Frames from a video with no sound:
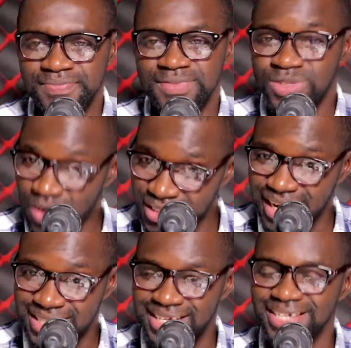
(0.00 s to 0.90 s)

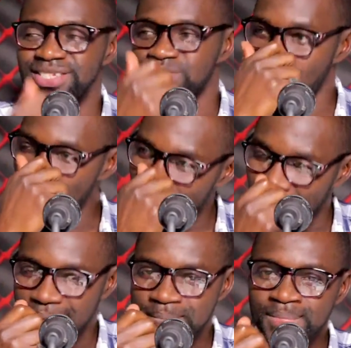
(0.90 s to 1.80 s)
Twantasy, it is all ba.
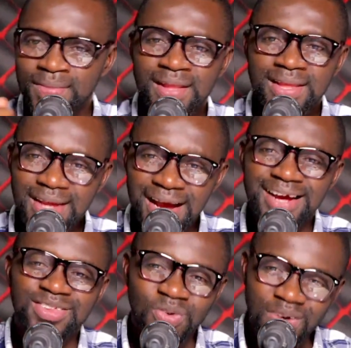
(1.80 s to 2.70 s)
Na
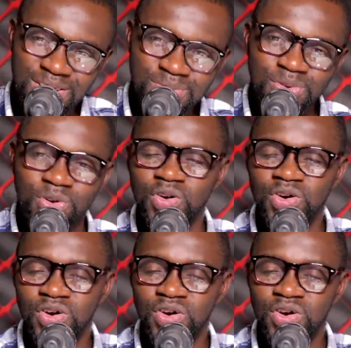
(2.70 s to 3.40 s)
and to call him mono.